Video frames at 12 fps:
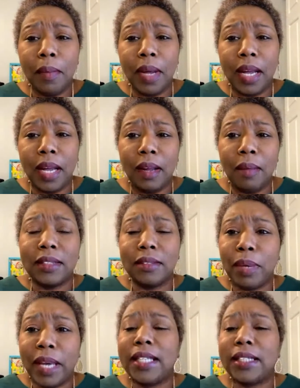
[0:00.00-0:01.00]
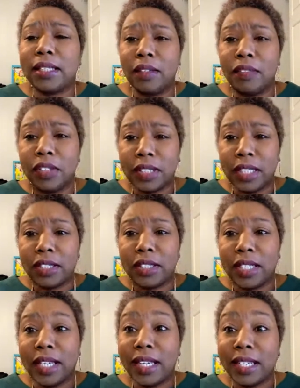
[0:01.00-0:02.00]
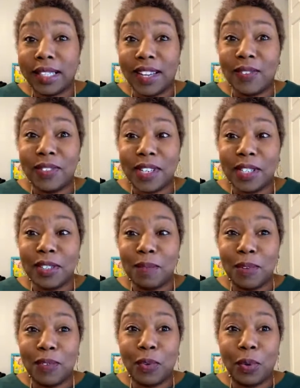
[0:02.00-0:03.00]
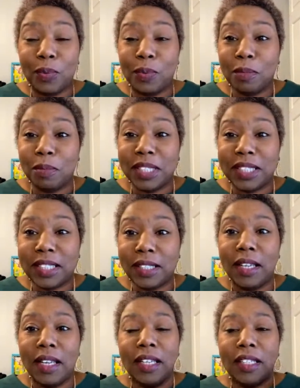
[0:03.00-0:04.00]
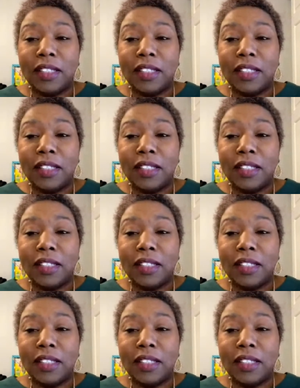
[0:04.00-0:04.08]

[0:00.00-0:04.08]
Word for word: uh, my past conversation. I had a conversation before with Misti.